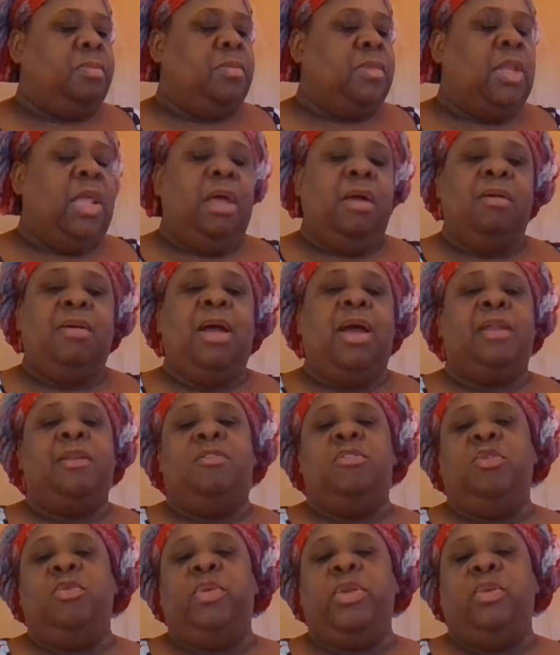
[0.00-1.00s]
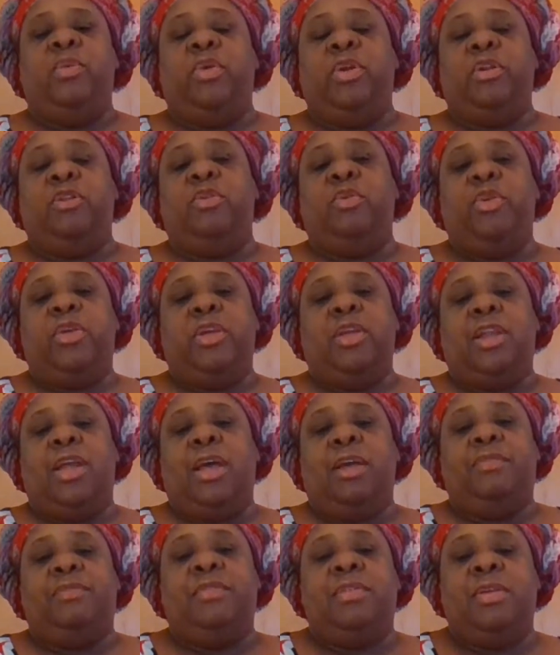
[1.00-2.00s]
Allow God to do what he wants to do in your
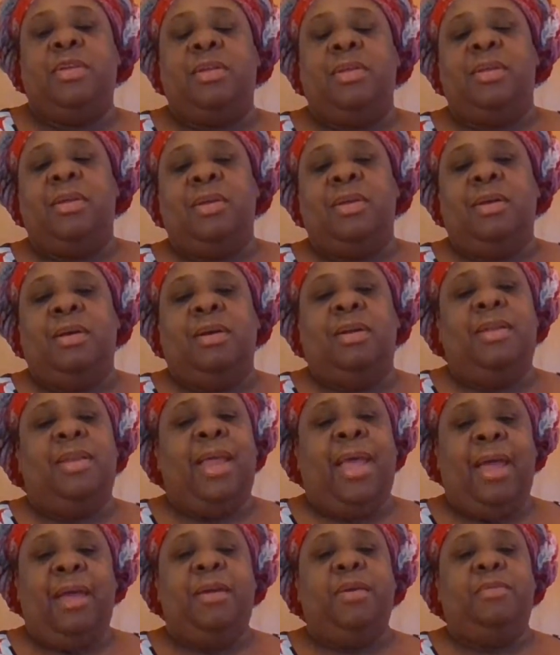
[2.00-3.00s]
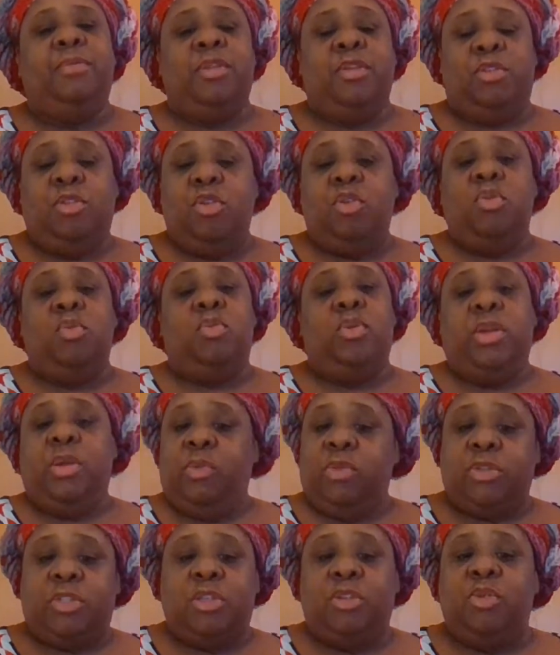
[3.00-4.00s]
life. Allow him to do what he
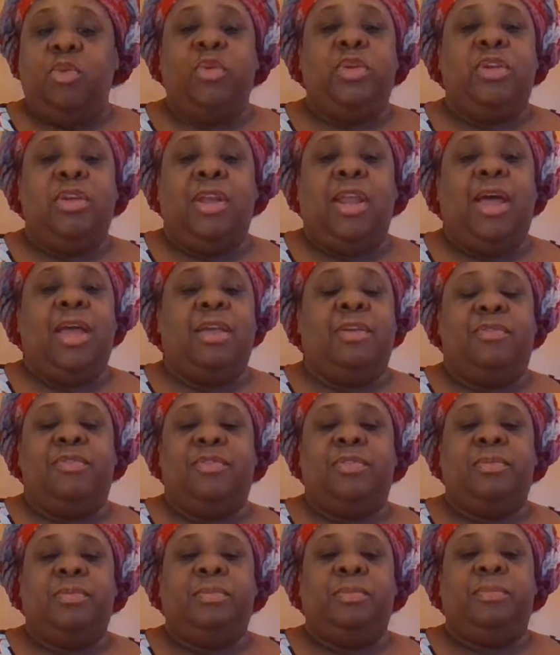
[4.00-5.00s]
wants to do in your life.